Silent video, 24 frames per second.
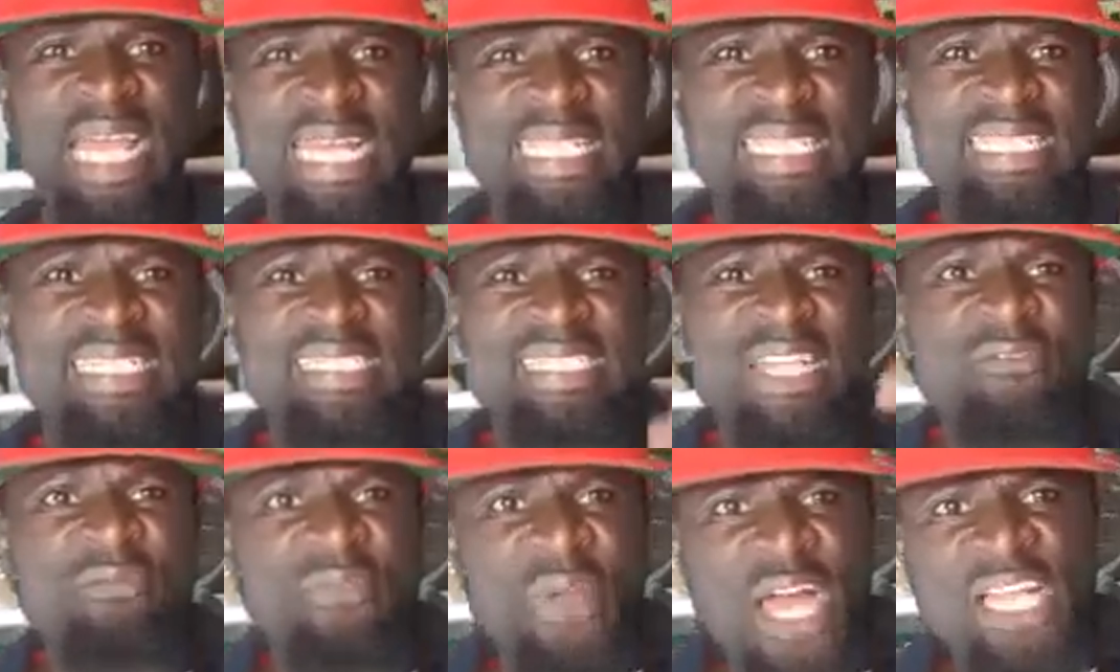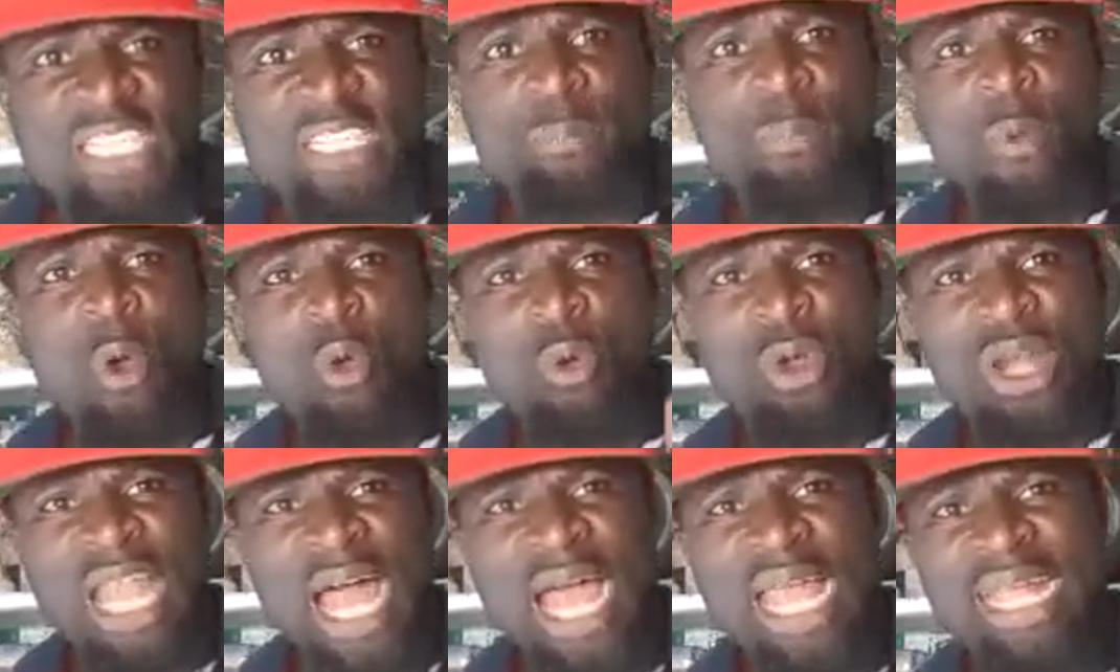It is a
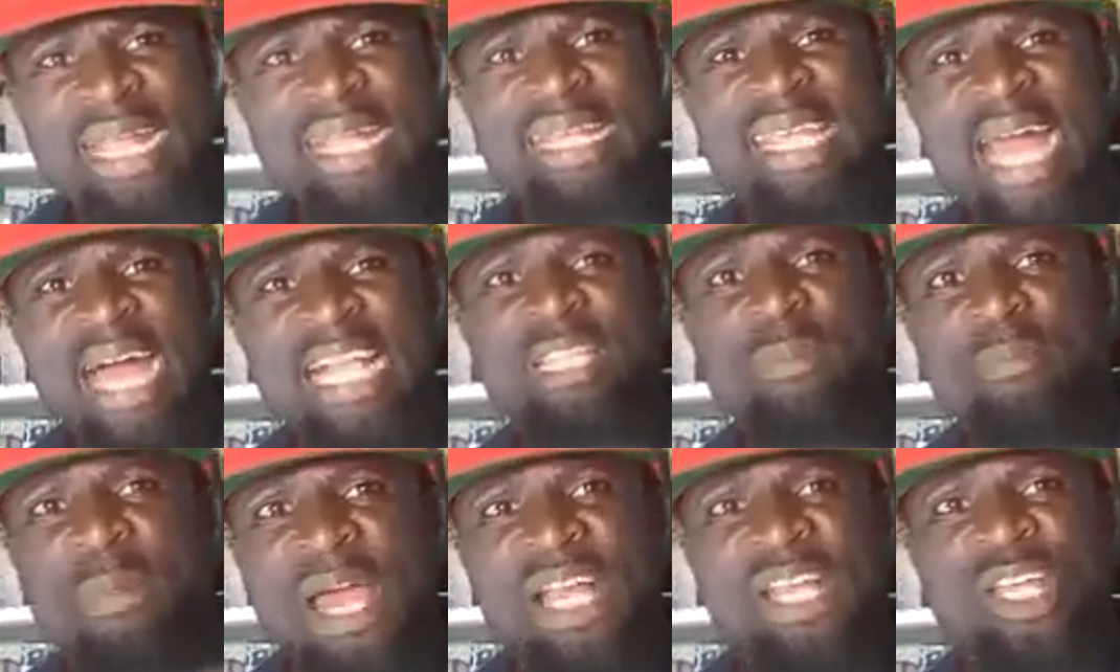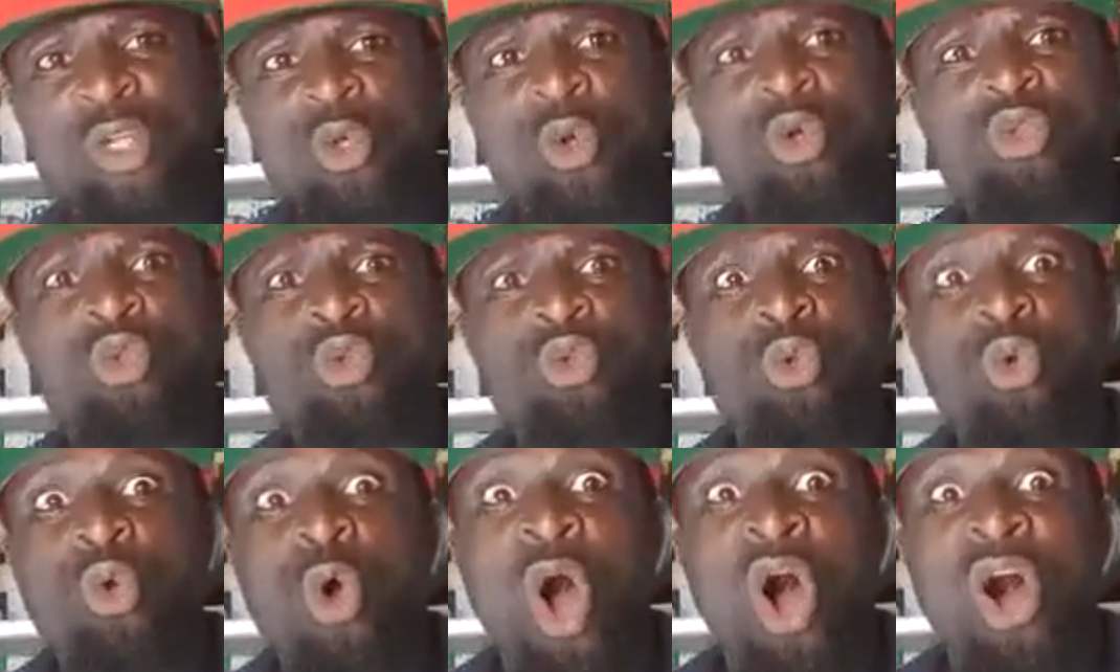Facebook like that make you
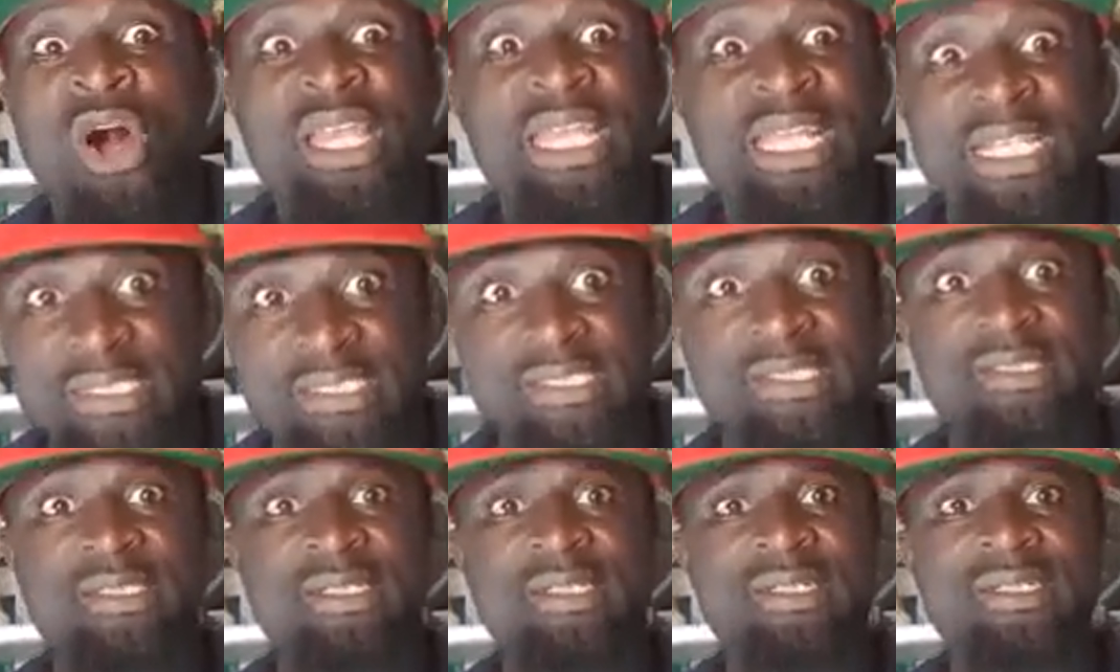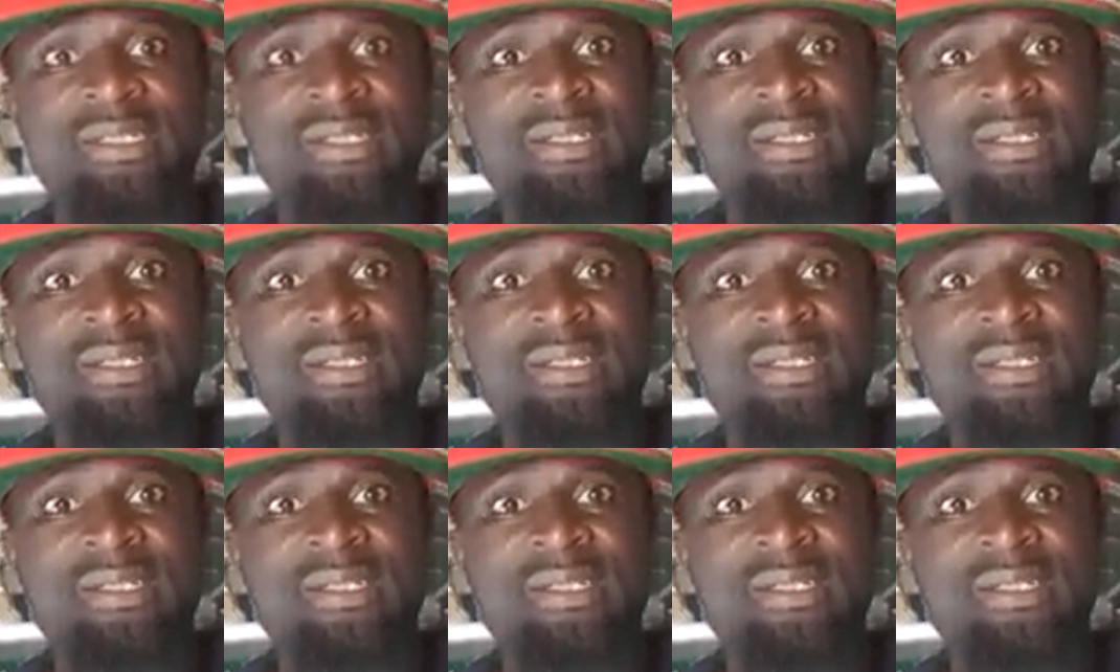to do all this.